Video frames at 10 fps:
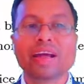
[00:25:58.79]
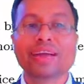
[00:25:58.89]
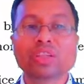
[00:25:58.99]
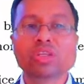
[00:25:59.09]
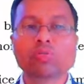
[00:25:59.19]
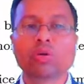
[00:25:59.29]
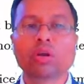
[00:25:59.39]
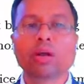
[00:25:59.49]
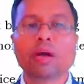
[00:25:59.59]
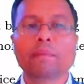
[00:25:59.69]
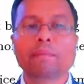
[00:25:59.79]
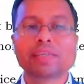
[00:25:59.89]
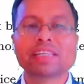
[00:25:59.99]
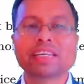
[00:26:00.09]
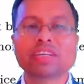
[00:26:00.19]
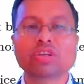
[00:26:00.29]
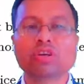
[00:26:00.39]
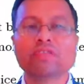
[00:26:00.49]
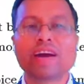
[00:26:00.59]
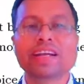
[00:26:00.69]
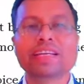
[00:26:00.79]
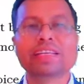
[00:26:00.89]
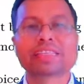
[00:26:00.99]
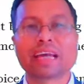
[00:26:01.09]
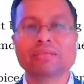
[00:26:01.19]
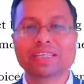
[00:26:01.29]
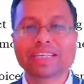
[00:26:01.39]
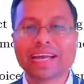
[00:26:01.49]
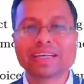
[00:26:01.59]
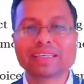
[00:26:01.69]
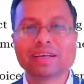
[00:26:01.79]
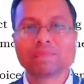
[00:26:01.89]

In this mode, presentation of ideas can be direct,